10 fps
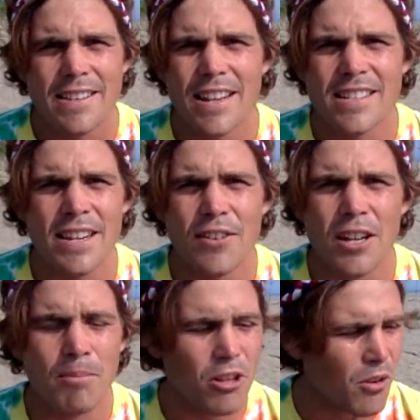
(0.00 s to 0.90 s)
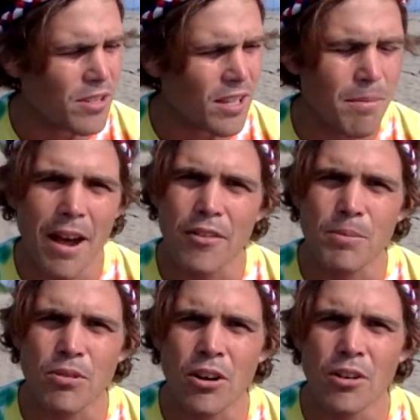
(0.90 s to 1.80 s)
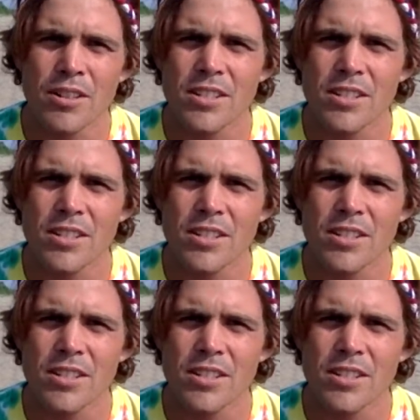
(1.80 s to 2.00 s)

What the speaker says: doesn't even come close to the Mavic Pro.